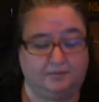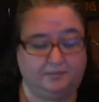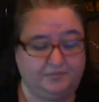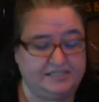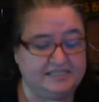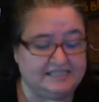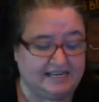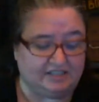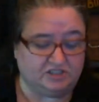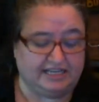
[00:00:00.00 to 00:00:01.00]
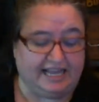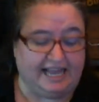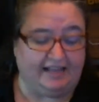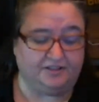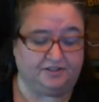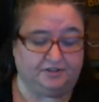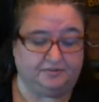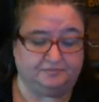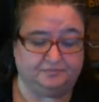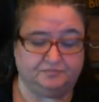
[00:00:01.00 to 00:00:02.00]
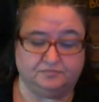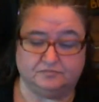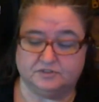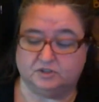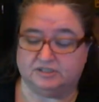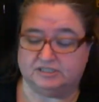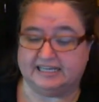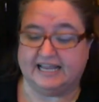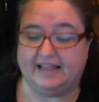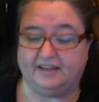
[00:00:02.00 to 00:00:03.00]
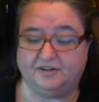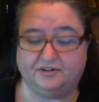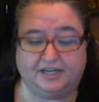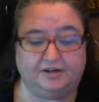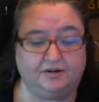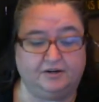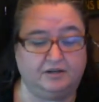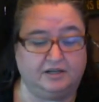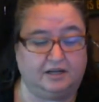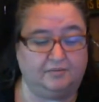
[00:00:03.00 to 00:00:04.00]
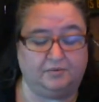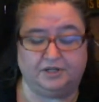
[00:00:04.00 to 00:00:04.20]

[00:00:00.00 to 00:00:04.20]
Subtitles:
this is actually a calendar. So it's a calendar year where